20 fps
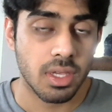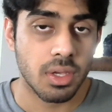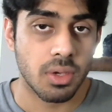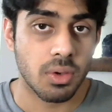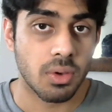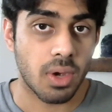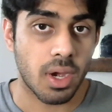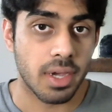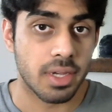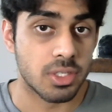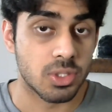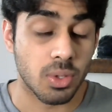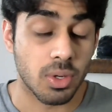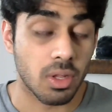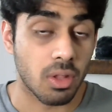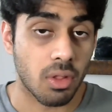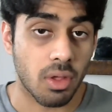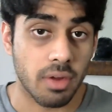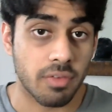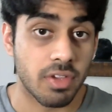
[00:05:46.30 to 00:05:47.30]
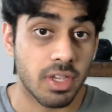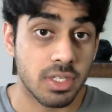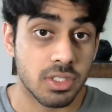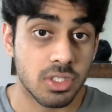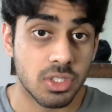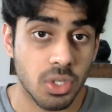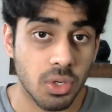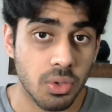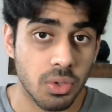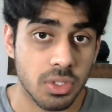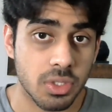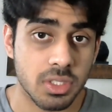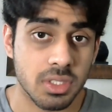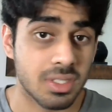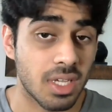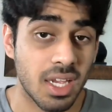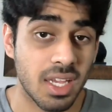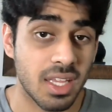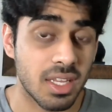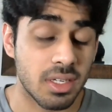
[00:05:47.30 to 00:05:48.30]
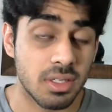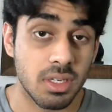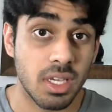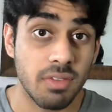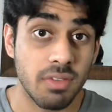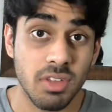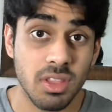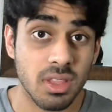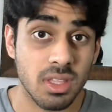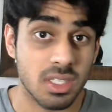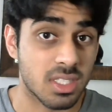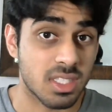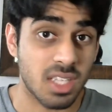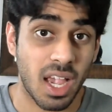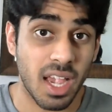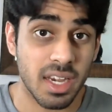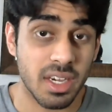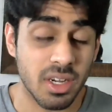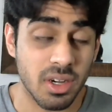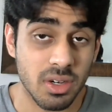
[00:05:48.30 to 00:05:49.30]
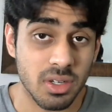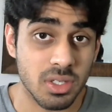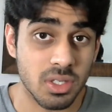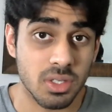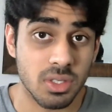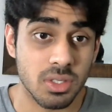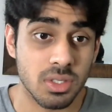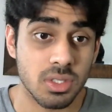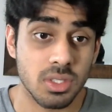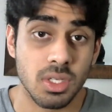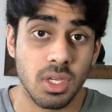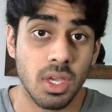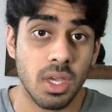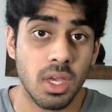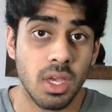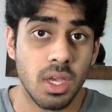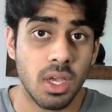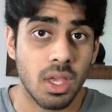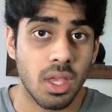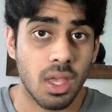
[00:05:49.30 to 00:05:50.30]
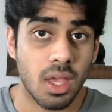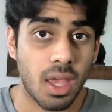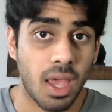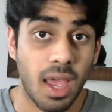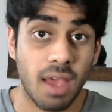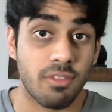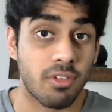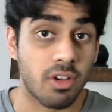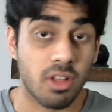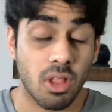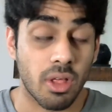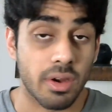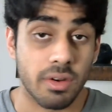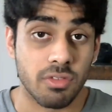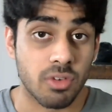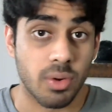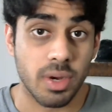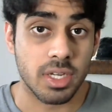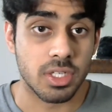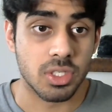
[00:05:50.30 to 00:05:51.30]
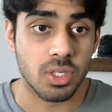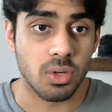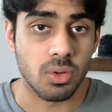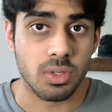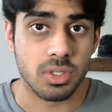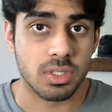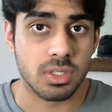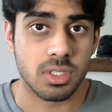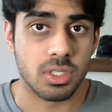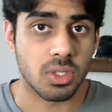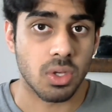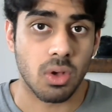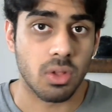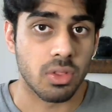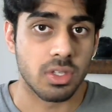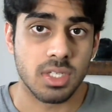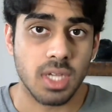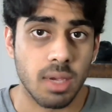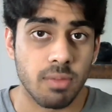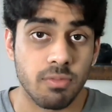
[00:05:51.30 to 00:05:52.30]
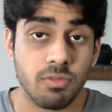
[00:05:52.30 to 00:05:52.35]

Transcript: I enjoyed a lot of his jokes, and even the side characters have a lot of great jokes just all the time.